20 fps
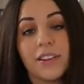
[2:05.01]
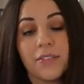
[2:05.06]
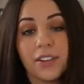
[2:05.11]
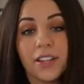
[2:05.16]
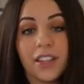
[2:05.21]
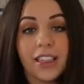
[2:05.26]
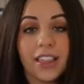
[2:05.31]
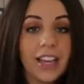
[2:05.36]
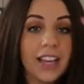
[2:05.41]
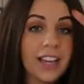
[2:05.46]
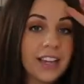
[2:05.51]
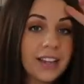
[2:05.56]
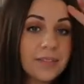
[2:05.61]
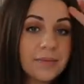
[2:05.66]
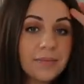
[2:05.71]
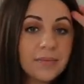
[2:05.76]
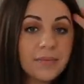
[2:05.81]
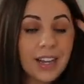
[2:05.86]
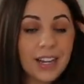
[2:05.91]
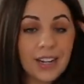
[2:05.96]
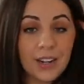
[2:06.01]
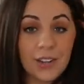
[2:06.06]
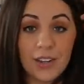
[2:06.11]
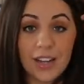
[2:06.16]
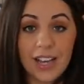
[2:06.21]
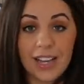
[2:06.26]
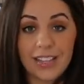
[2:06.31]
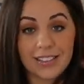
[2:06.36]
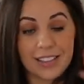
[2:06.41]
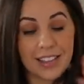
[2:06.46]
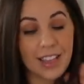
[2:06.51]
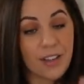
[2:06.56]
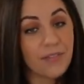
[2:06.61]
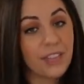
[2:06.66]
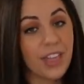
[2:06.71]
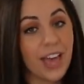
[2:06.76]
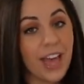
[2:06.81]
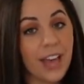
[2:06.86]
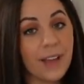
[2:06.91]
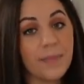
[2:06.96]
everything. I know you guys
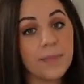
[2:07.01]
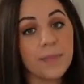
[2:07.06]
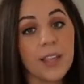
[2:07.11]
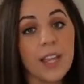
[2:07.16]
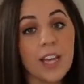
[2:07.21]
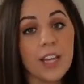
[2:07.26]
love that.